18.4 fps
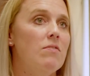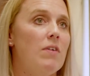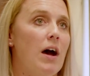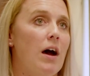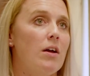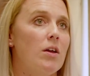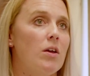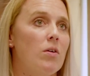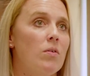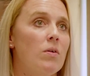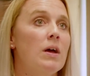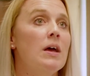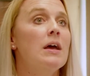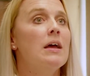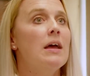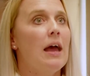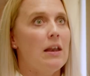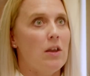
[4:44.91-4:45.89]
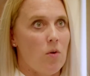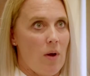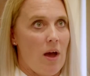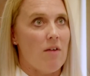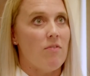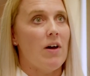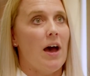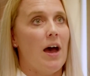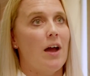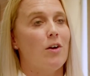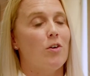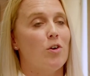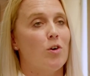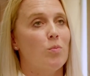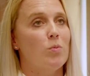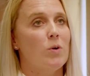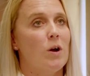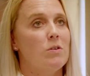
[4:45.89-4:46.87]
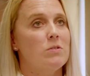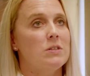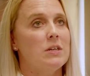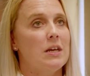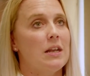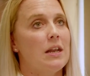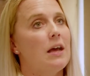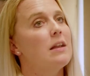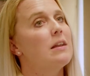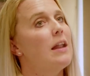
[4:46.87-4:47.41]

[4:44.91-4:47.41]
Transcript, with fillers: value and you have a high crude protein,